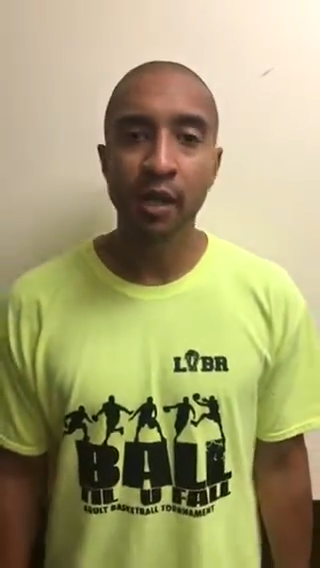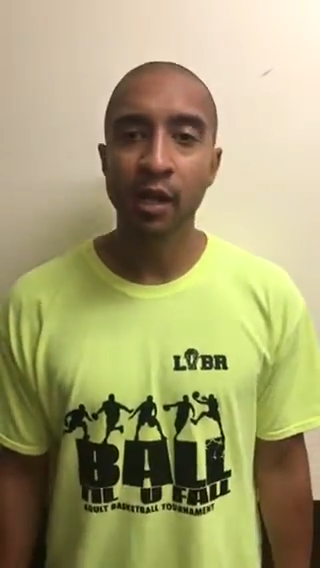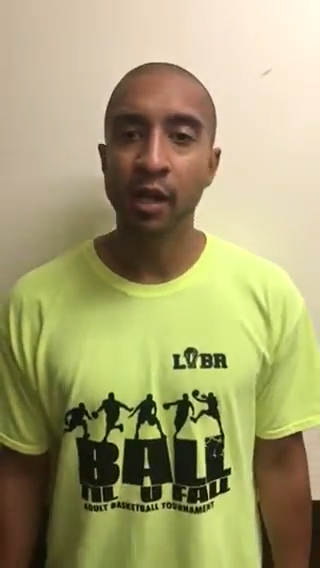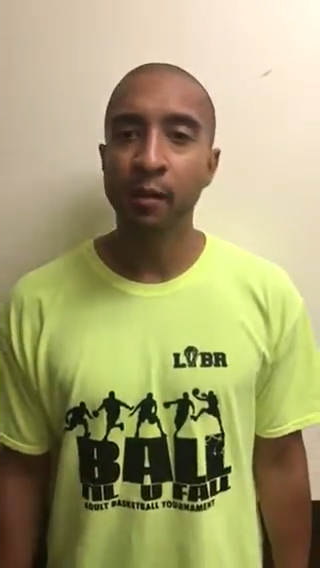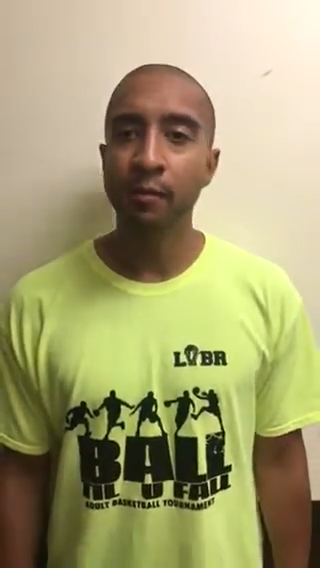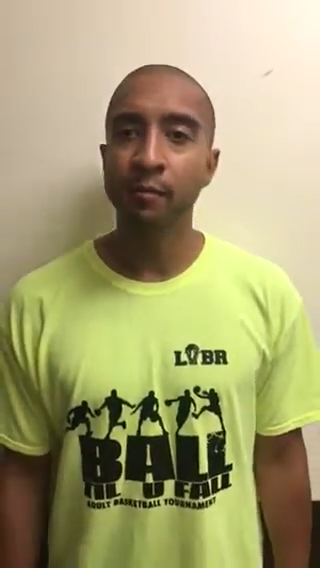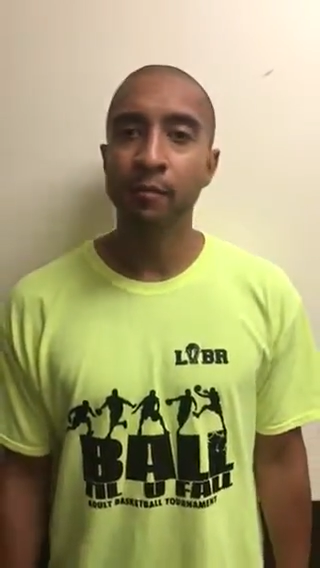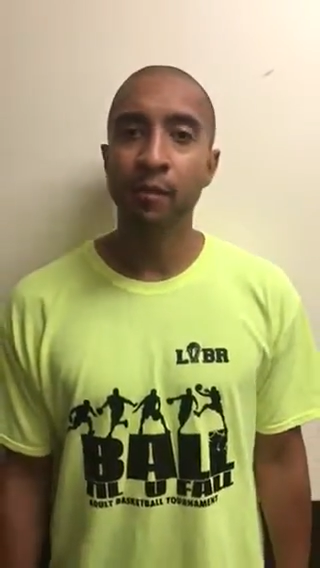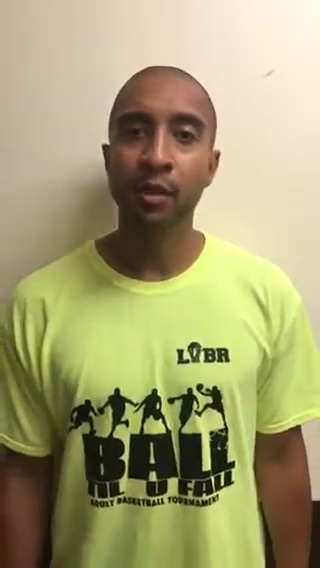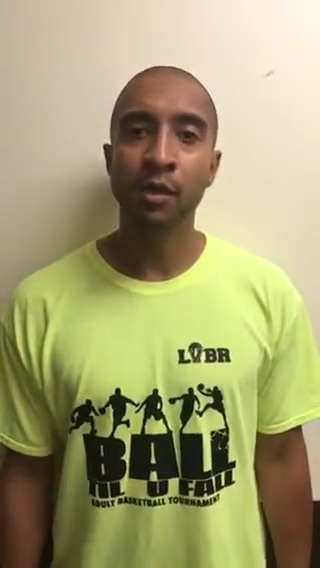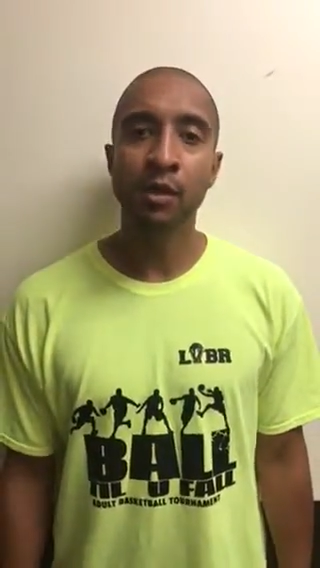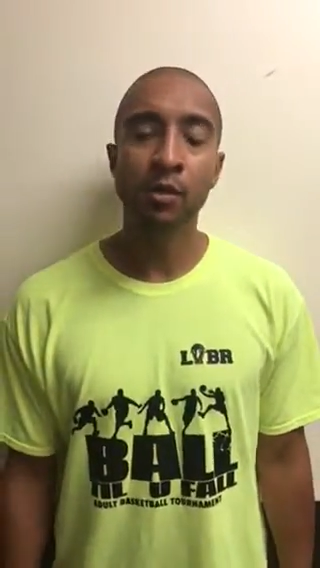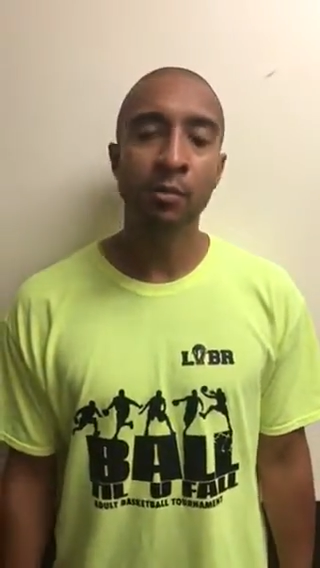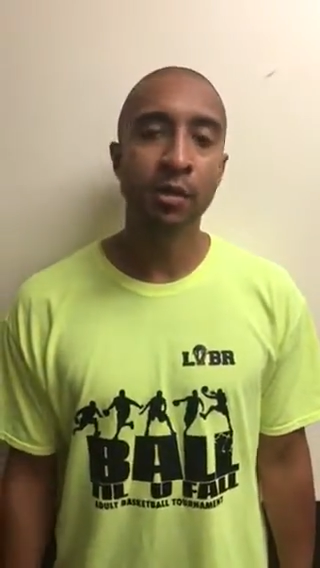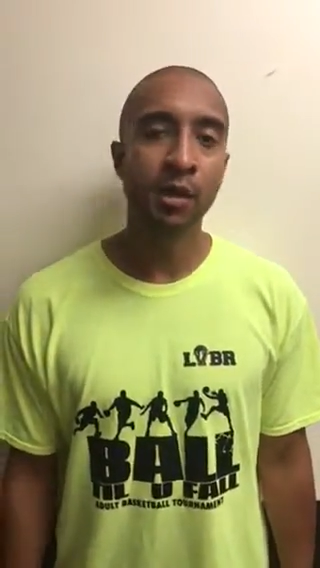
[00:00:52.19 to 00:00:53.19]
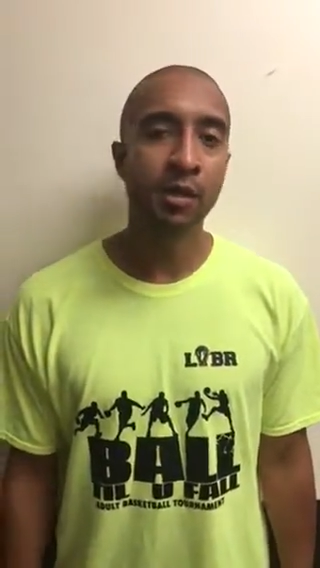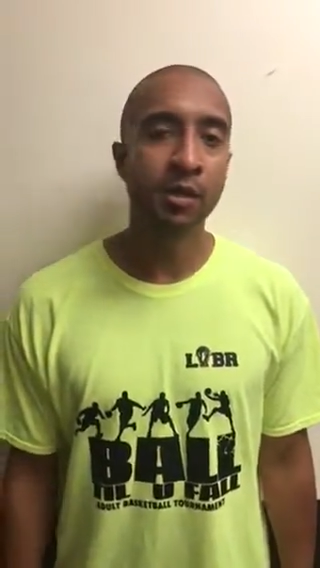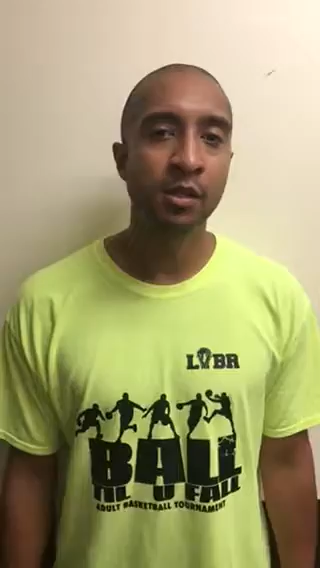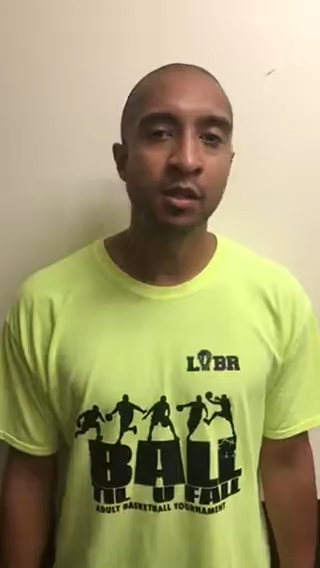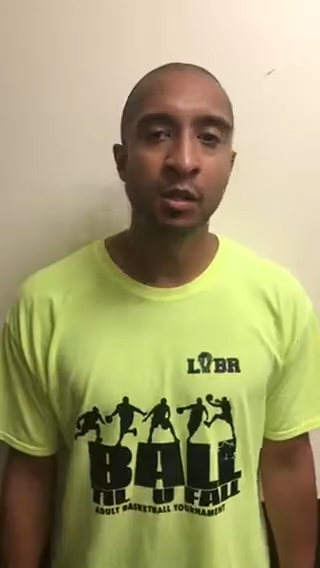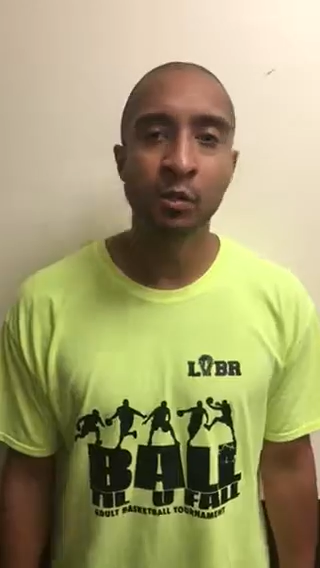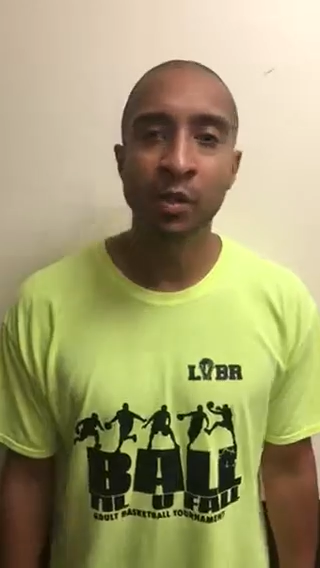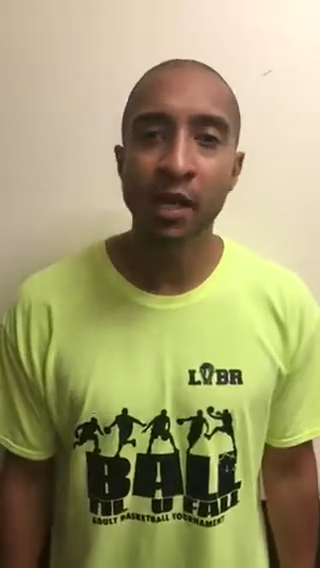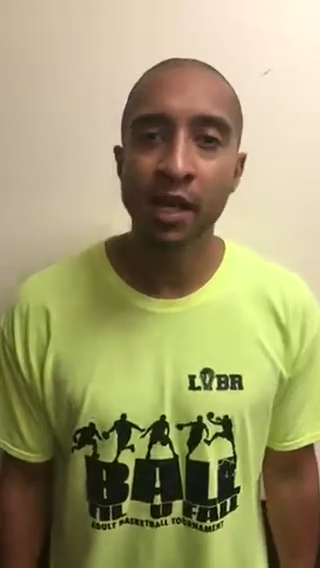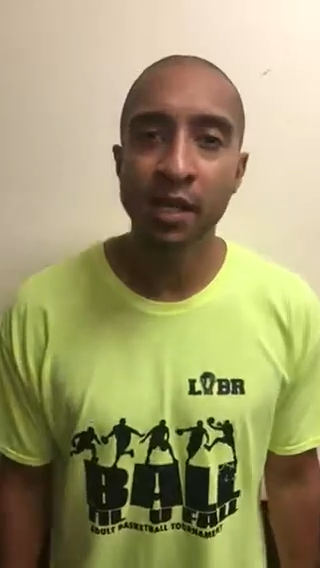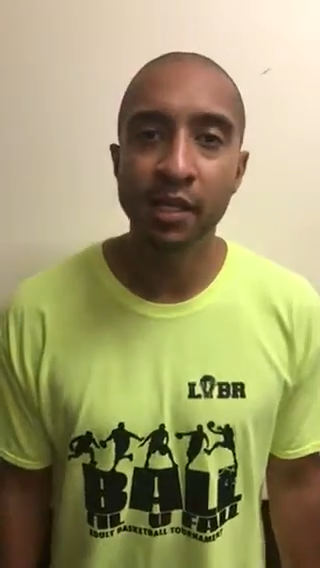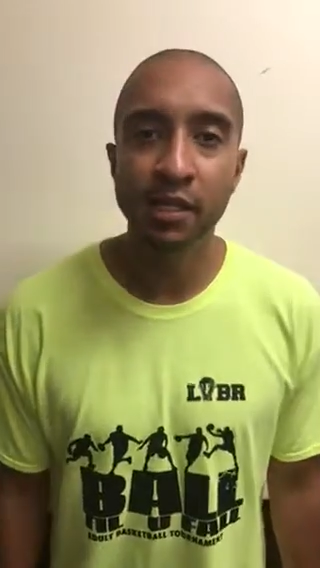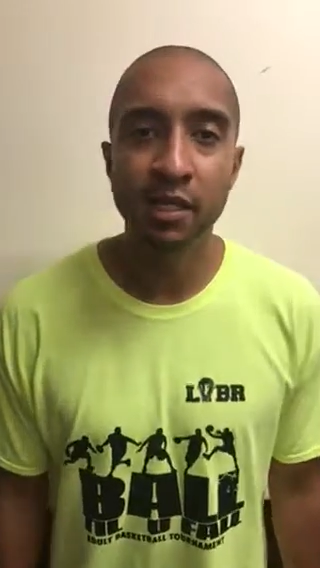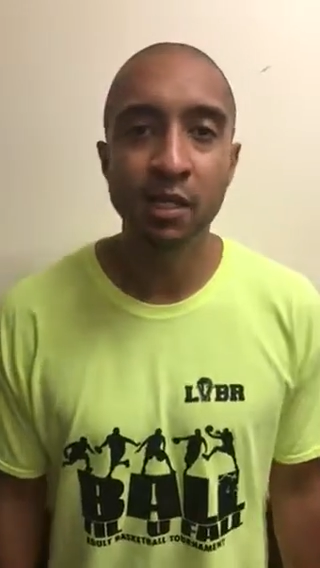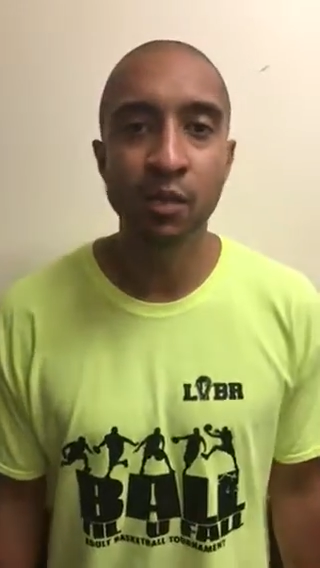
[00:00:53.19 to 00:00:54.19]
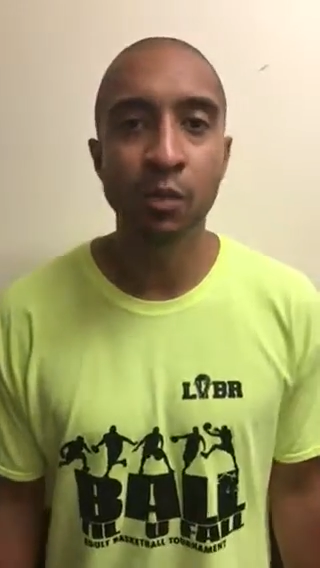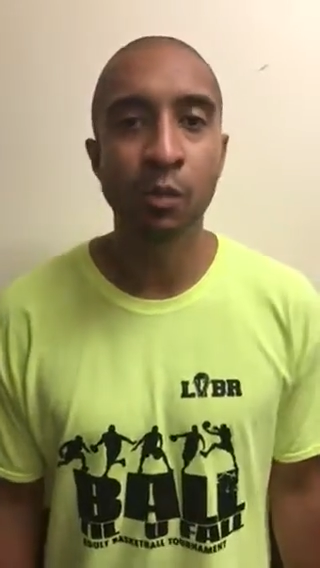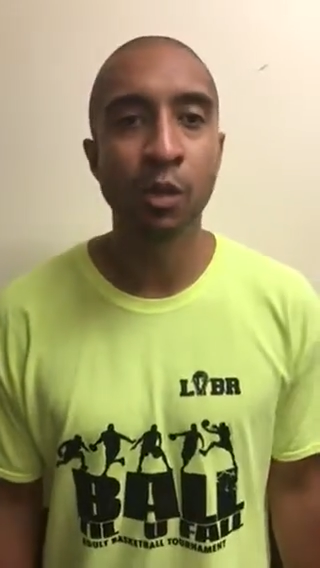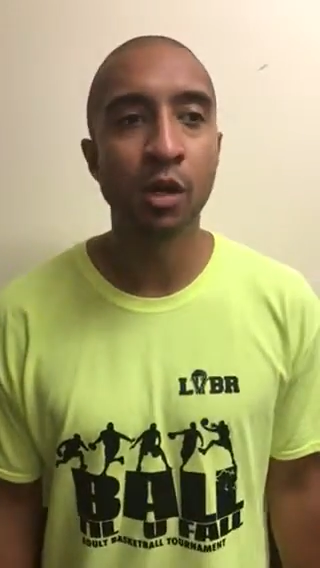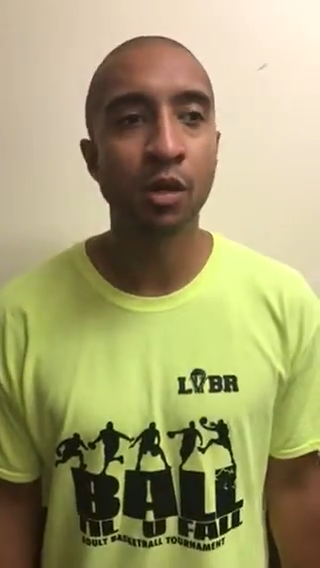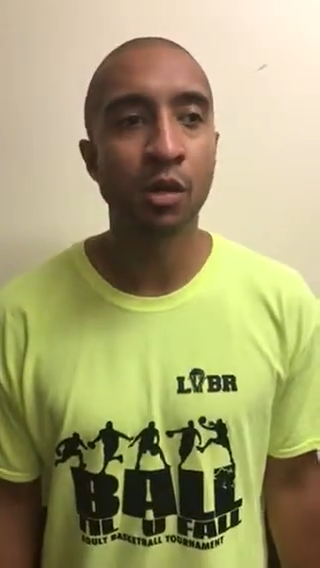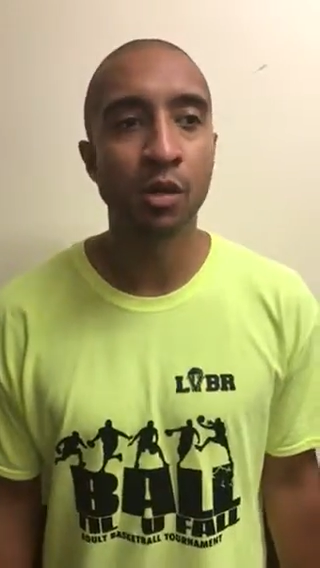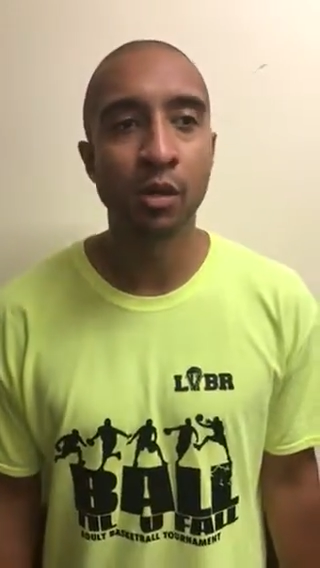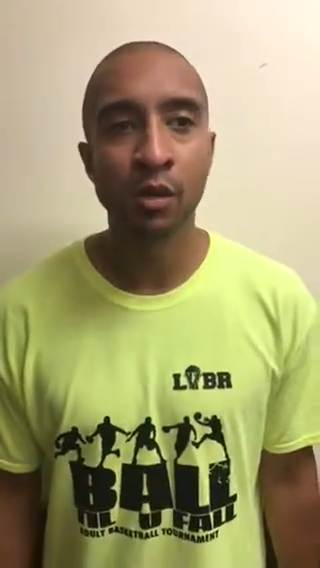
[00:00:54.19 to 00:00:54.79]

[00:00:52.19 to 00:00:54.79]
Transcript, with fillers: Um, you know, but, you know, we got to continue to work.